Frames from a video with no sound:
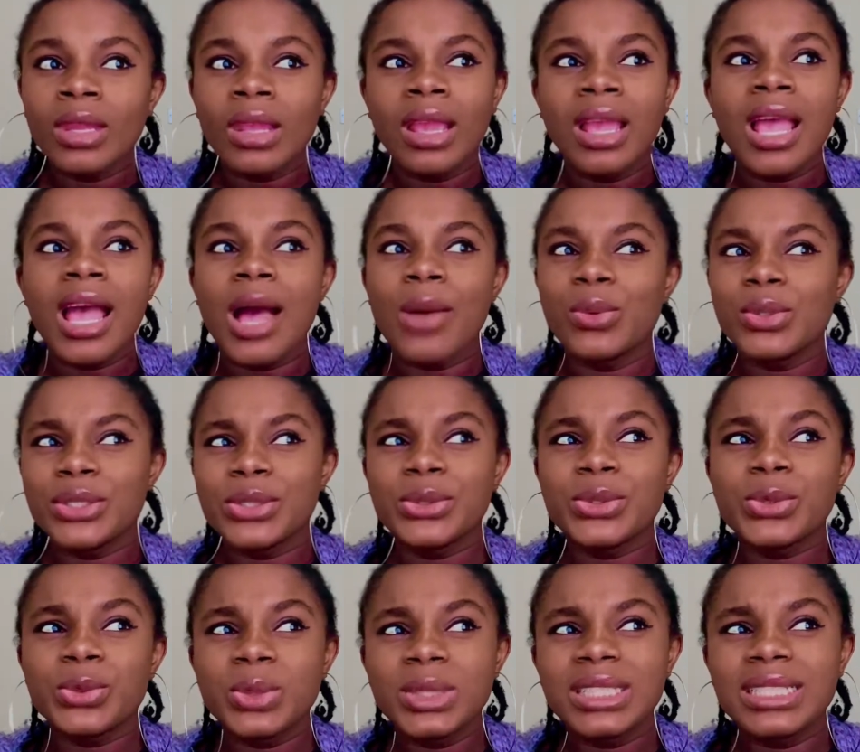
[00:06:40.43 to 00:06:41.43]
I was on
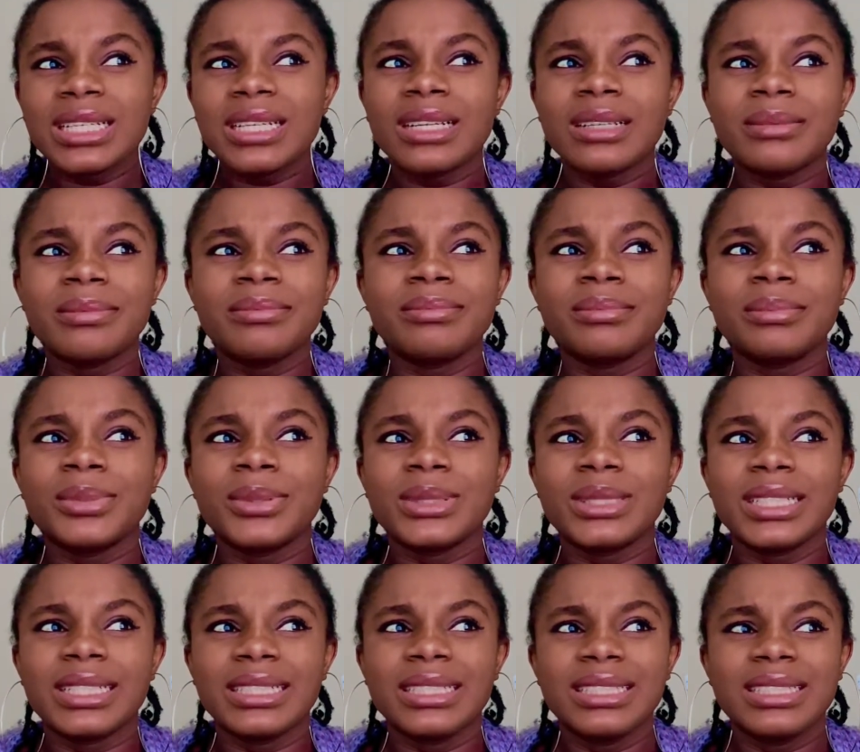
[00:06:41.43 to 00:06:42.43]
Twitter, but I
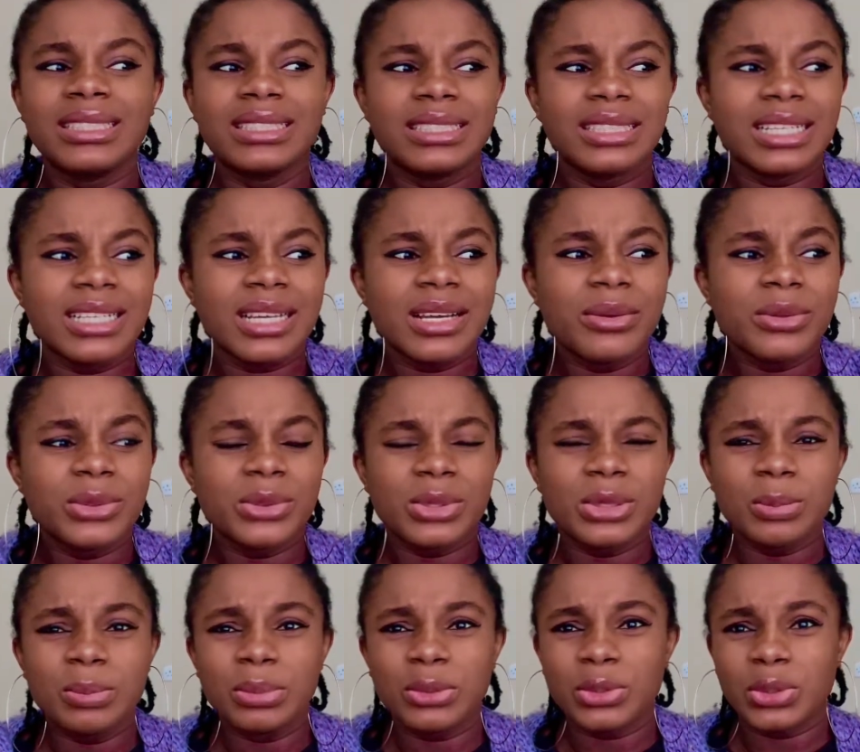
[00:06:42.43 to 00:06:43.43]
think the account was
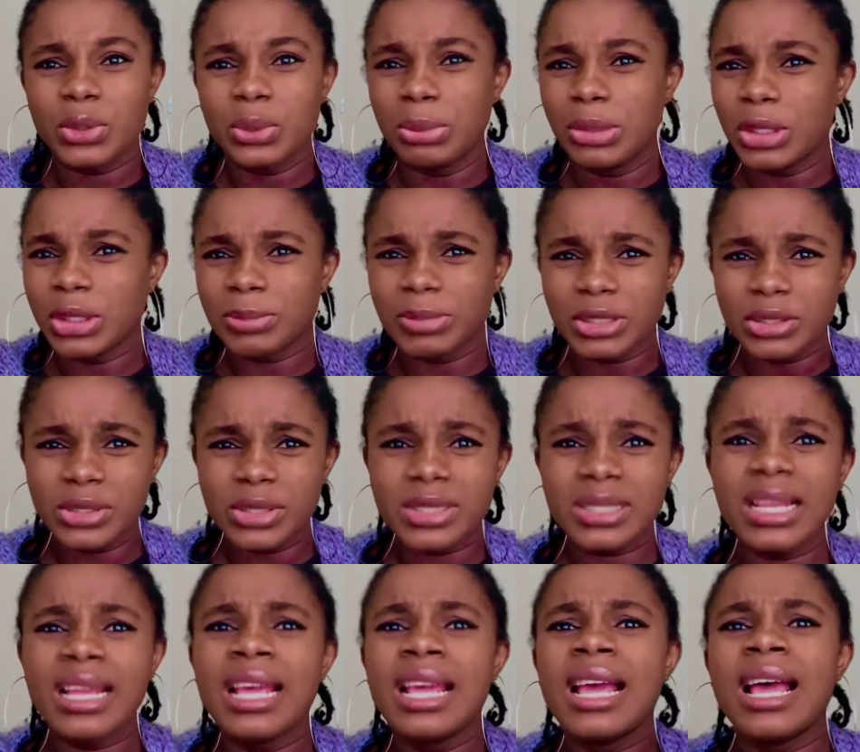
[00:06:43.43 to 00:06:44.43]
blocked because
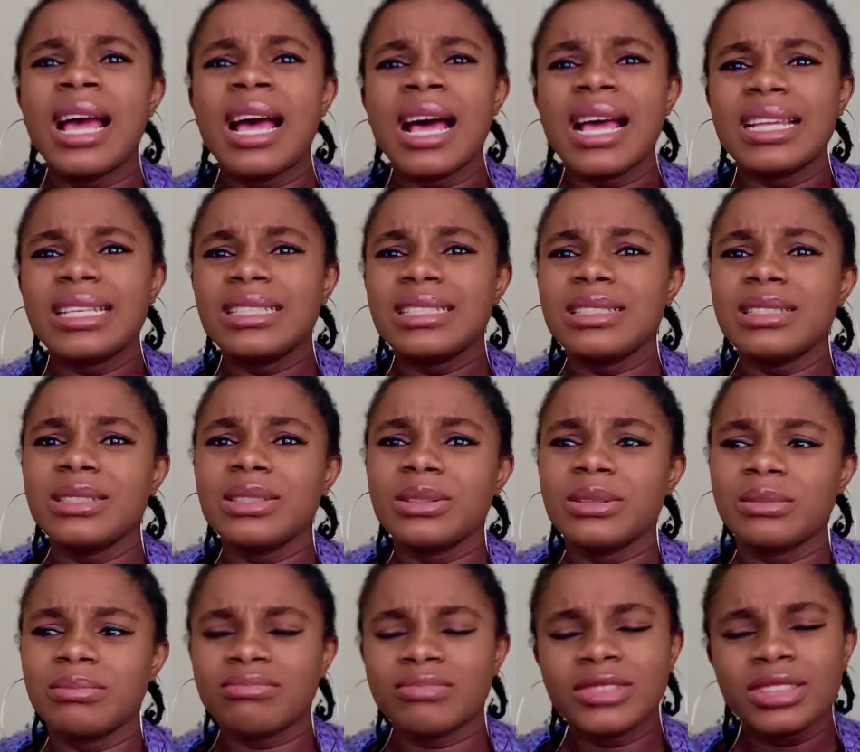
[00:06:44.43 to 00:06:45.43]
I didn't
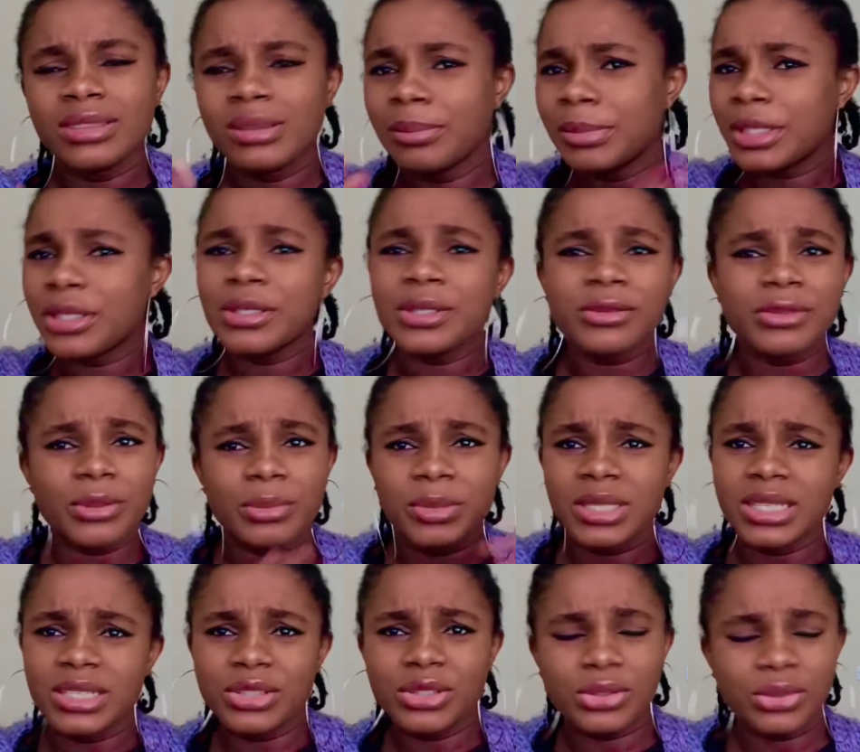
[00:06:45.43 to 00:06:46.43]
because of some
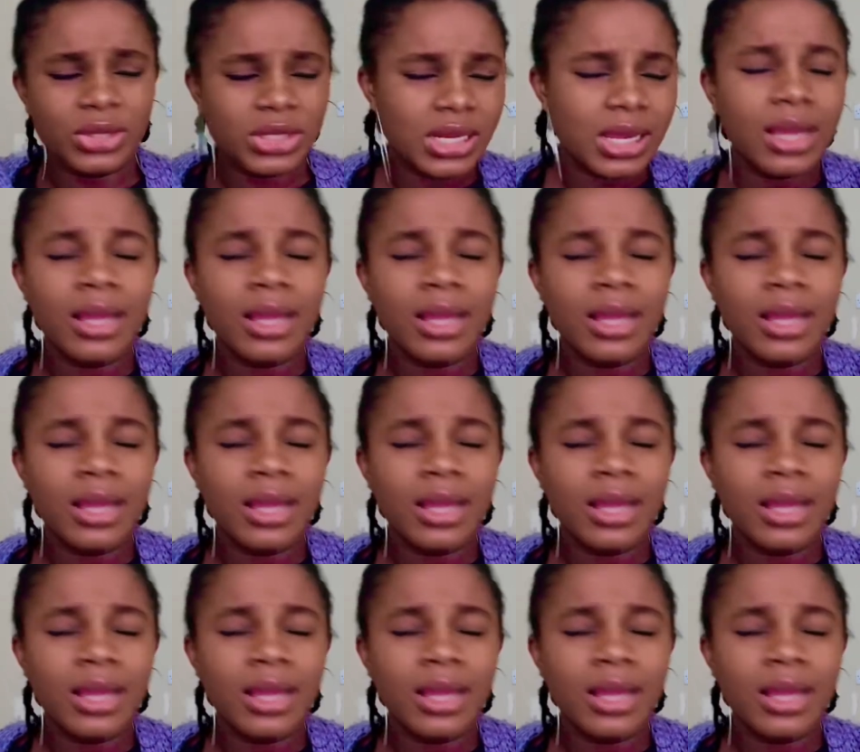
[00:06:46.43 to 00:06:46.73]
issues. Yeah.